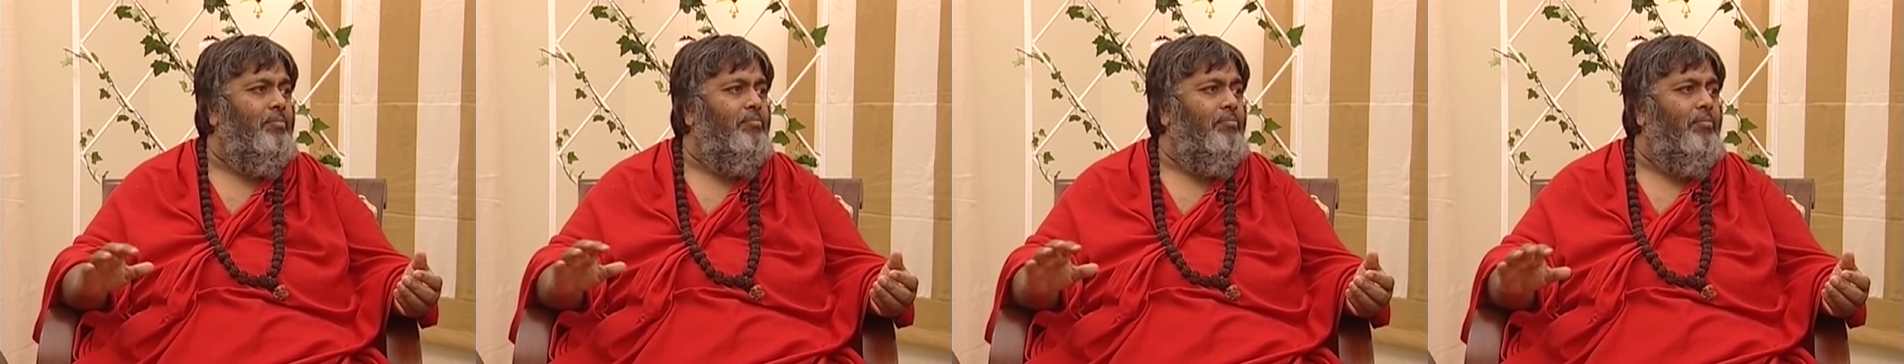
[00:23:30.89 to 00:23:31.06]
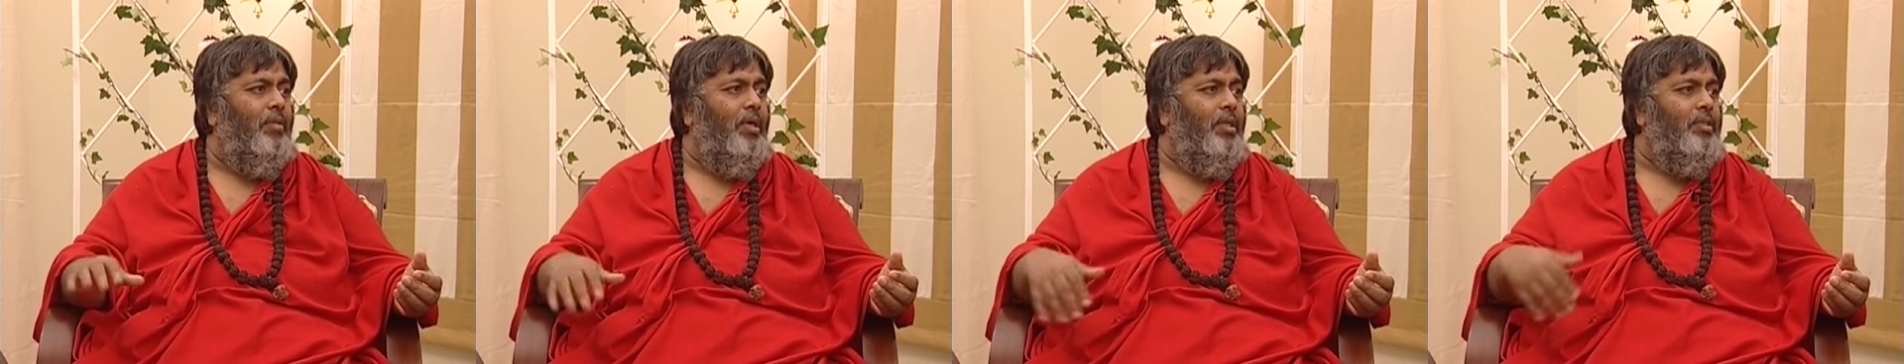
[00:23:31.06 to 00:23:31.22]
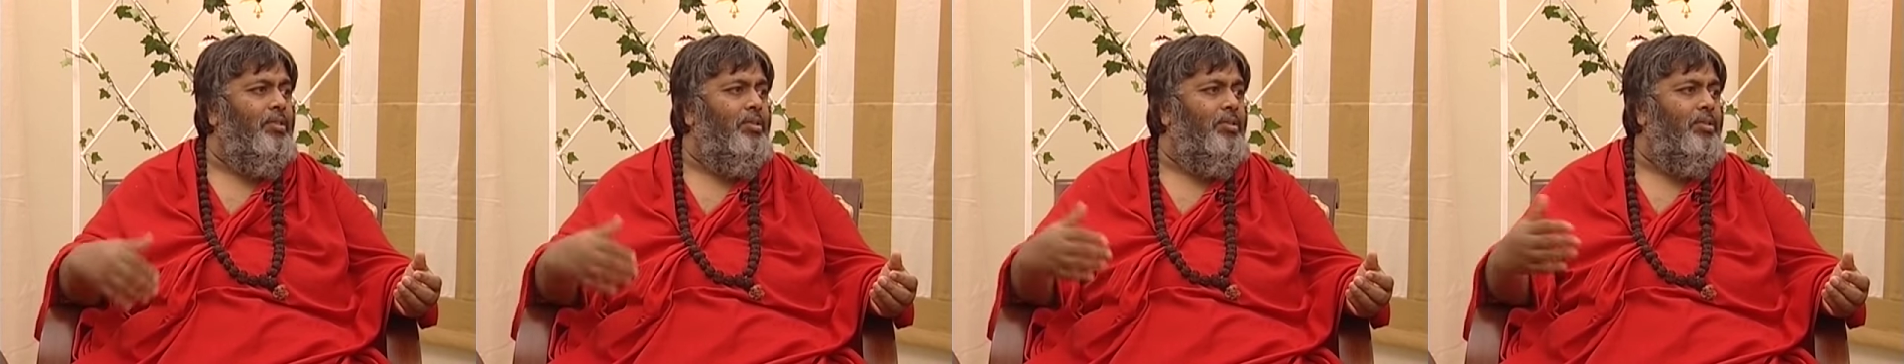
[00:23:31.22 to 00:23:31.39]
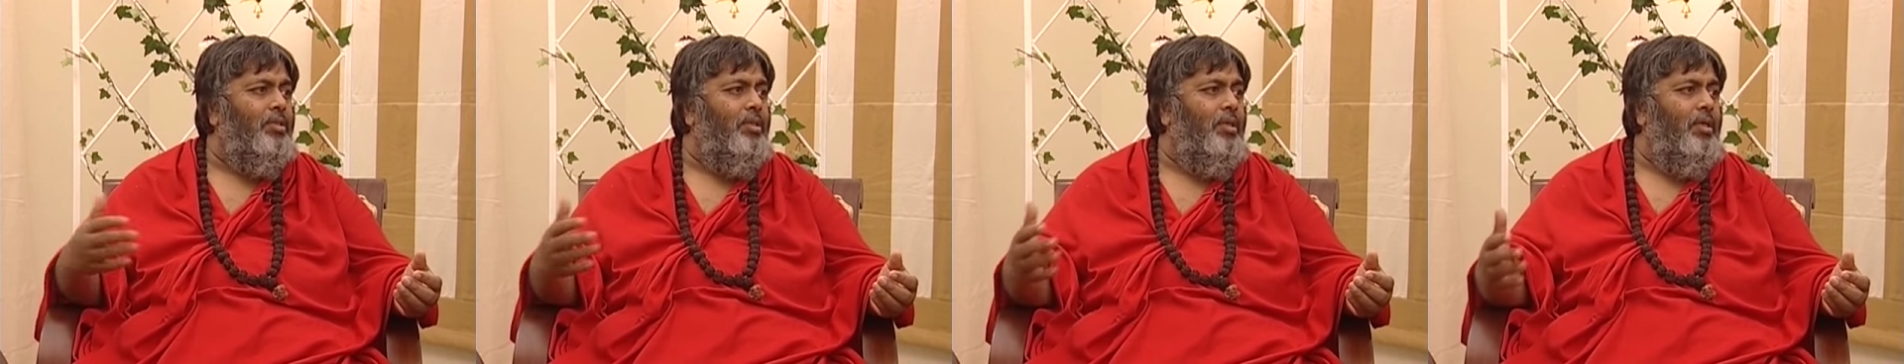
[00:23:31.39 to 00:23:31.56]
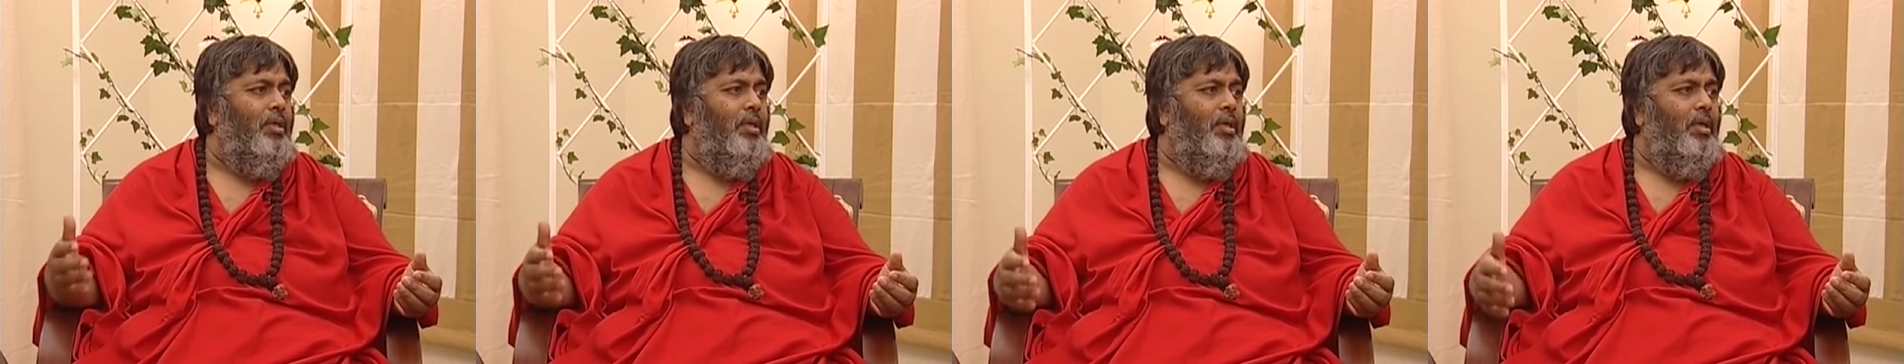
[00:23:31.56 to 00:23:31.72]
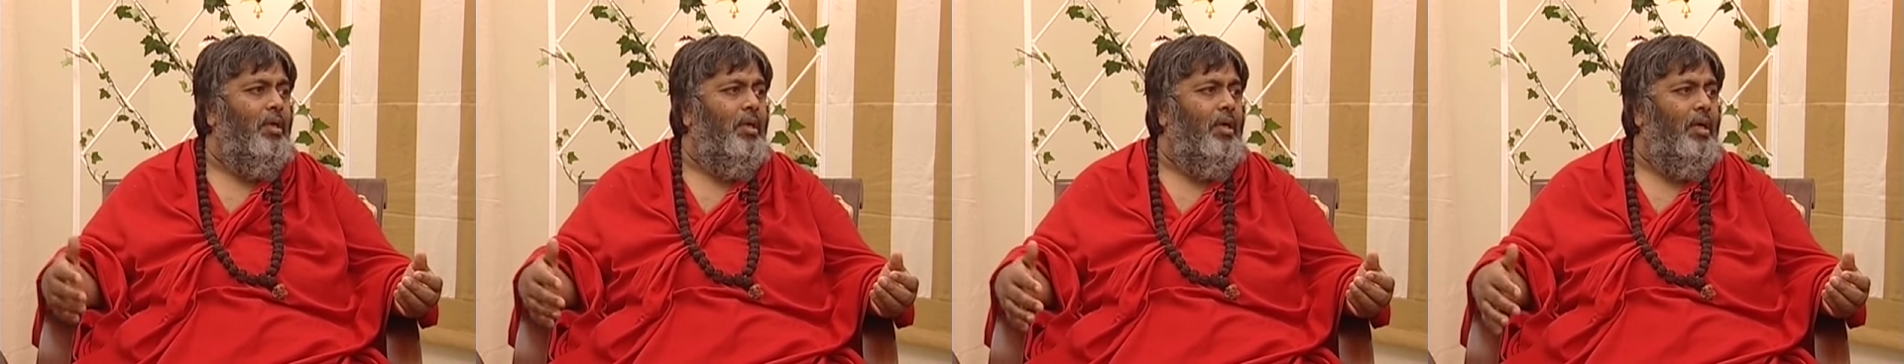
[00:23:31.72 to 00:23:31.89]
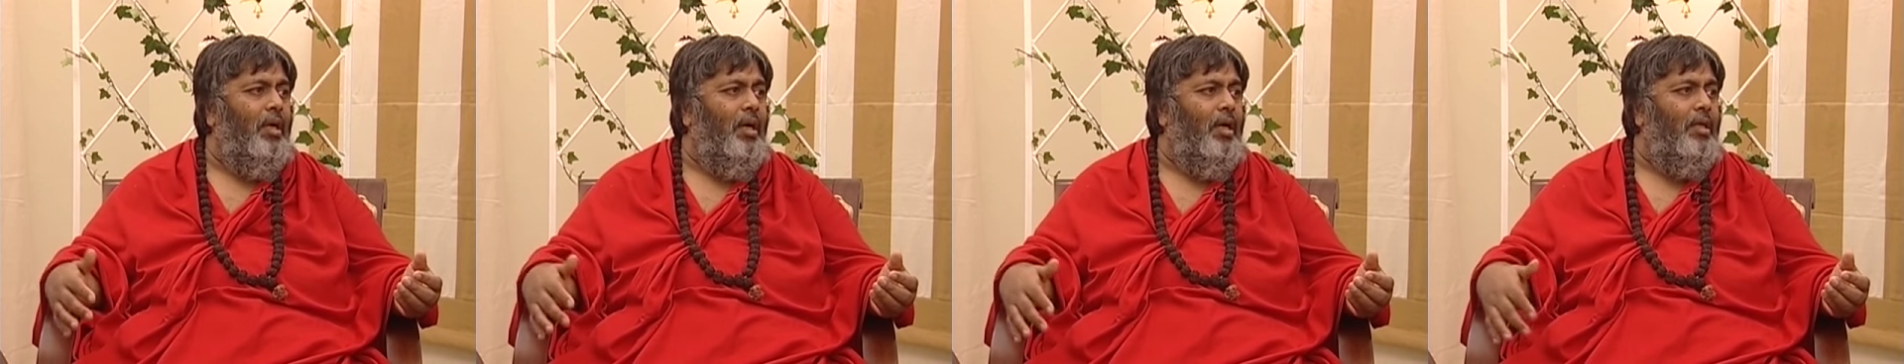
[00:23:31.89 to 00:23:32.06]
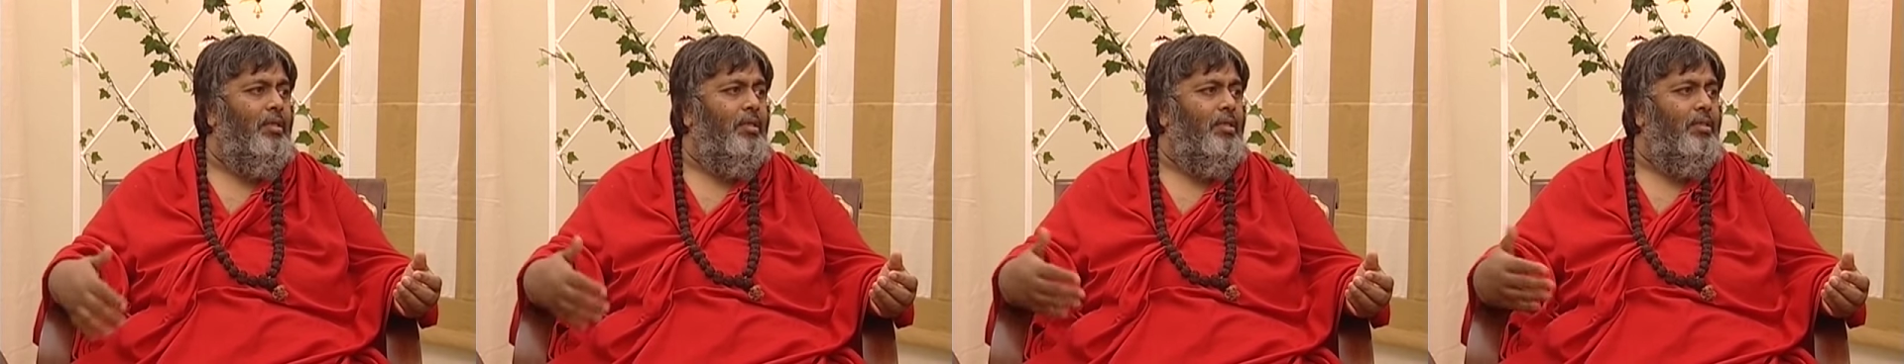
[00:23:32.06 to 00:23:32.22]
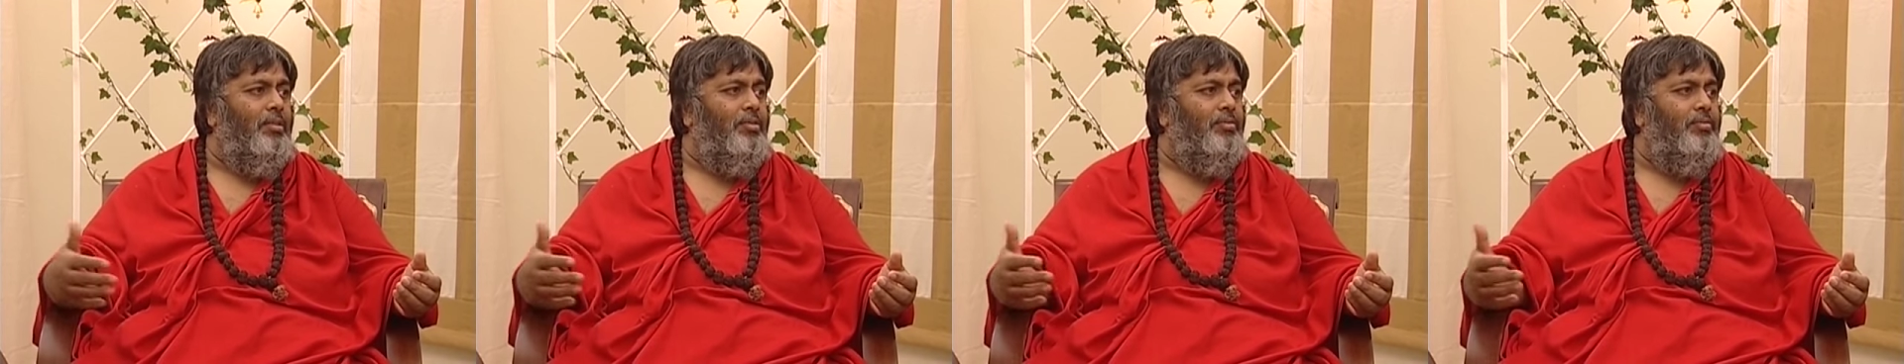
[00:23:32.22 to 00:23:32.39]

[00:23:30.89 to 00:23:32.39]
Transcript: much higher